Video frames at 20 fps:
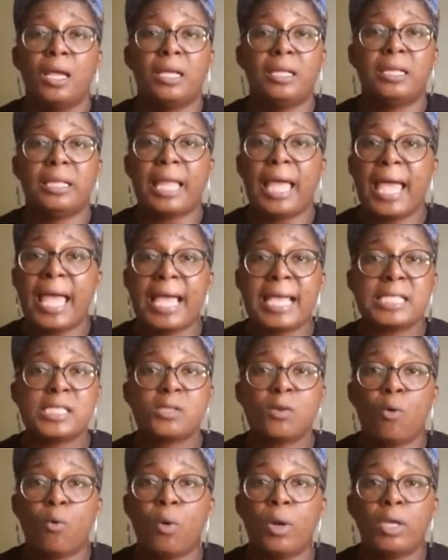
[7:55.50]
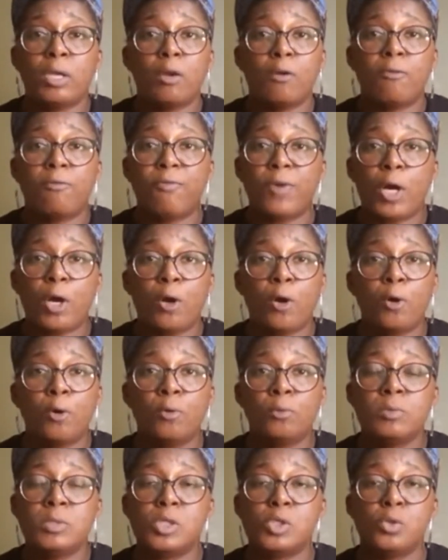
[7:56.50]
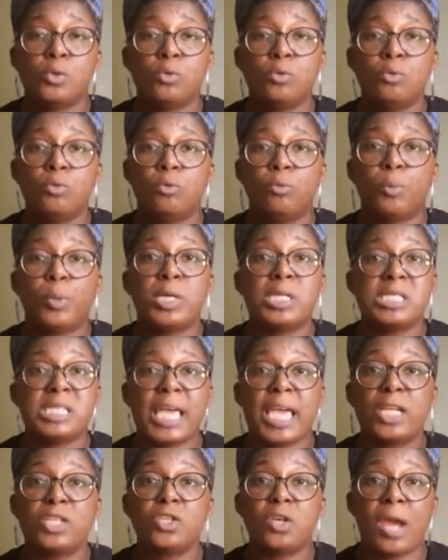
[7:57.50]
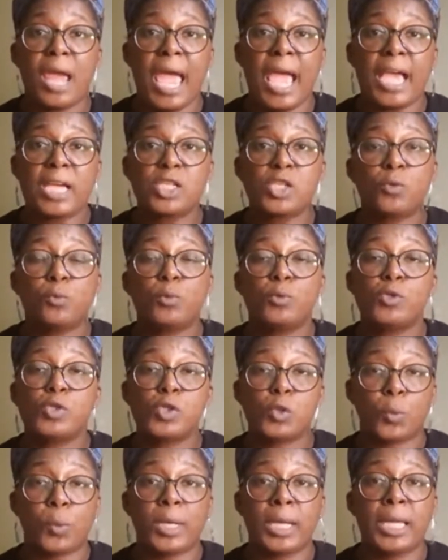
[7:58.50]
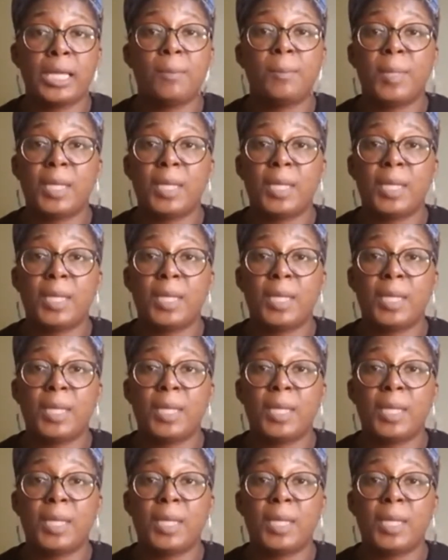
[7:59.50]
glass on your phone to protect your actual screen